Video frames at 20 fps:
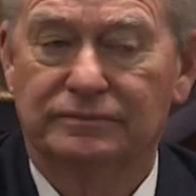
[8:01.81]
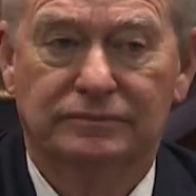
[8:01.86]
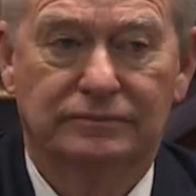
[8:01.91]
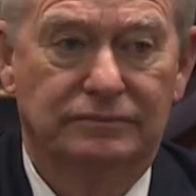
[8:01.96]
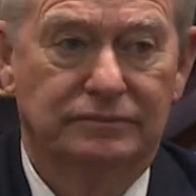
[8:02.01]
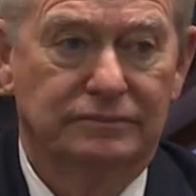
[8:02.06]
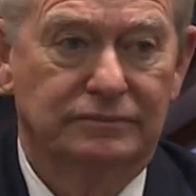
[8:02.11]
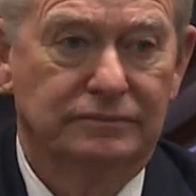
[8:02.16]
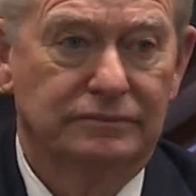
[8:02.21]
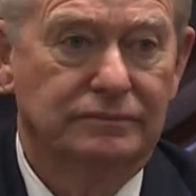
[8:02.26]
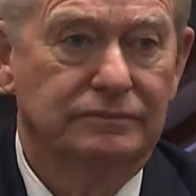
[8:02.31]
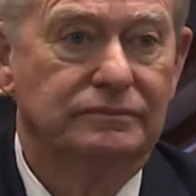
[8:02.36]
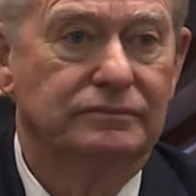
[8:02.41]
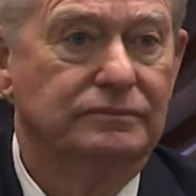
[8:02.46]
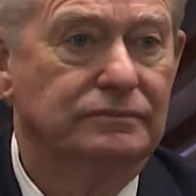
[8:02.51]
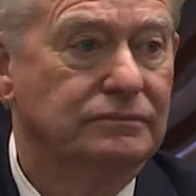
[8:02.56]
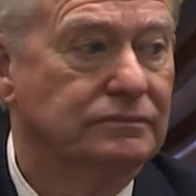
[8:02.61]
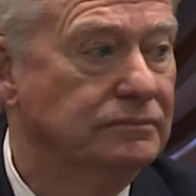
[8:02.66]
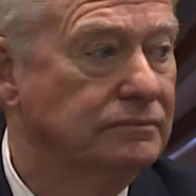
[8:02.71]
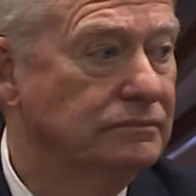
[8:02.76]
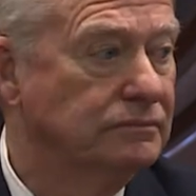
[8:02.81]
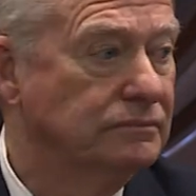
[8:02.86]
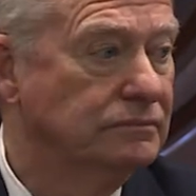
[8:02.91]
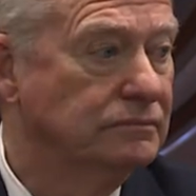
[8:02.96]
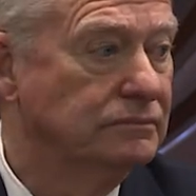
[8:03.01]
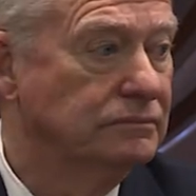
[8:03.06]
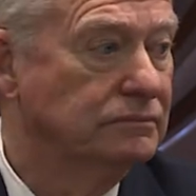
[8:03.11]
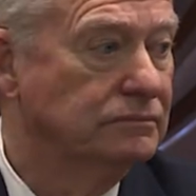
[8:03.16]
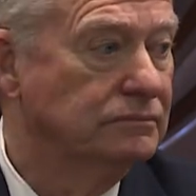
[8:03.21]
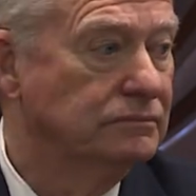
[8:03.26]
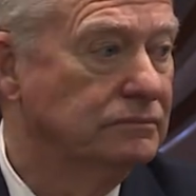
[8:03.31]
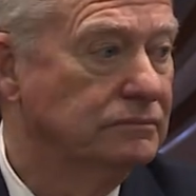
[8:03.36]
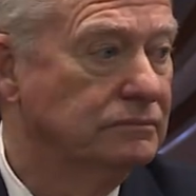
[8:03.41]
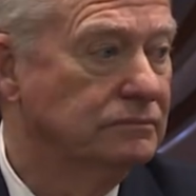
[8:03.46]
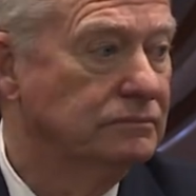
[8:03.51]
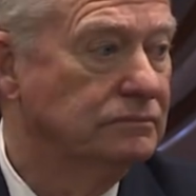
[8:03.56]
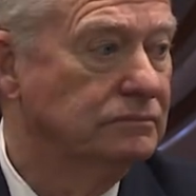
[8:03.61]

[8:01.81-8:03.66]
[no speech]